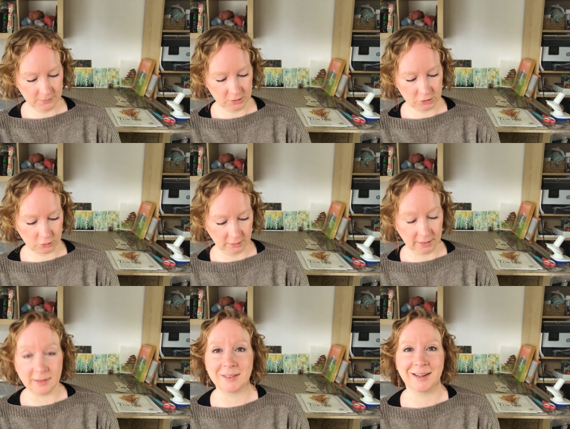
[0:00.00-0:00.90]
certainly
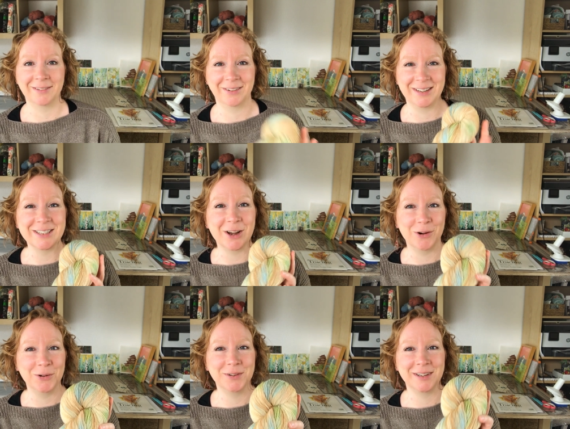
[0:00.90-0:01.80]
can stand on its
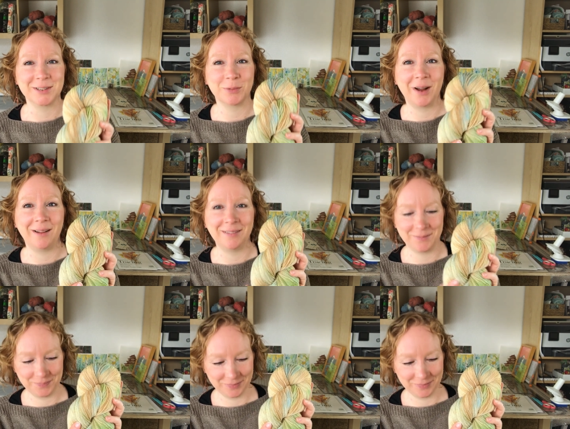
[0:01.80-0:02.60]
own as well